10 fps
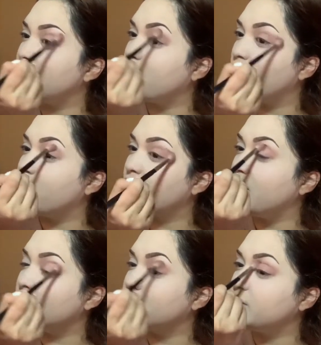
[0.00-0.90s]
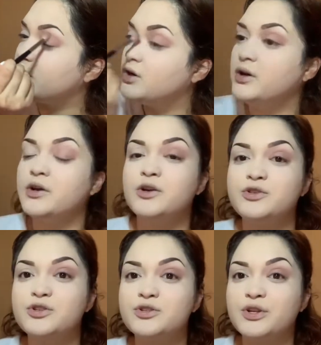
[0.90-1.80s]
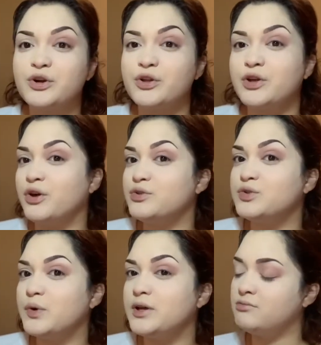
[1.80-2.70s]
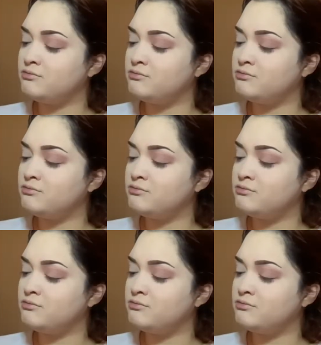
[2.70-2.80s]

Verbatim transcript: all the color just literally goes away.